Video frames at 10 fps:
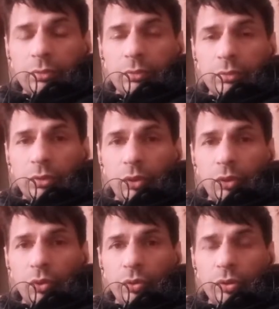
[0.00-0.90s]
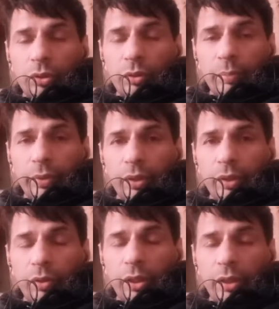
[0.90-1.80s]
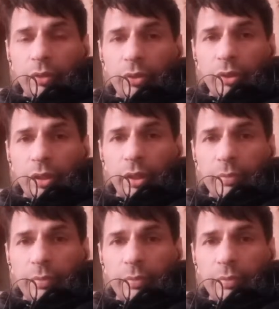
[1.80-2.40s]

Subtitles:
You know the topic according to your names.